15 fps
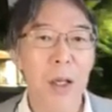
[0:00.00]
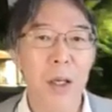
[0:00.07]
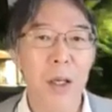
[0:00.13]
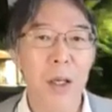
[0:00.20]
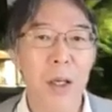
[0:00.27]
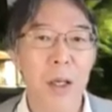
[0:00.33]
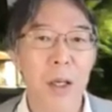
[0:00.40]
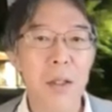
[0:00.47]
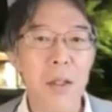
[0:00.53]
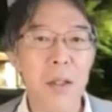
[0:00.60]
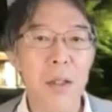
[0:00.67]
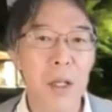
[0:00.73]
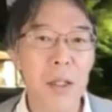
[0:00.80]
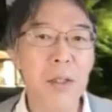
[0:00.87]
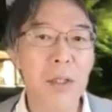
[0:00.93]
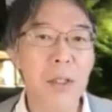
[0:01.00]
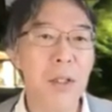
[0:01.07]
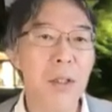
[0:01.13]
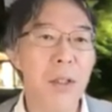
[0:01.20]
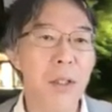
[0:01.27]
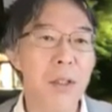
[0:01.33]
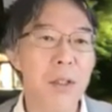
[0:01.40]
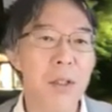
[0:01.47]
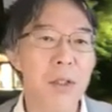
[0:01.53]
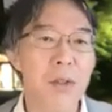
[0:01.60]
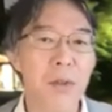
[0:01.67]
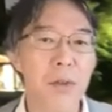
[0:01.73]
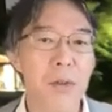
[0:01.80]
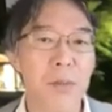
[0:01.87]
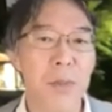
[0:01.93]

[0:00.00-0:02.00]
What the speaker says: In 1992,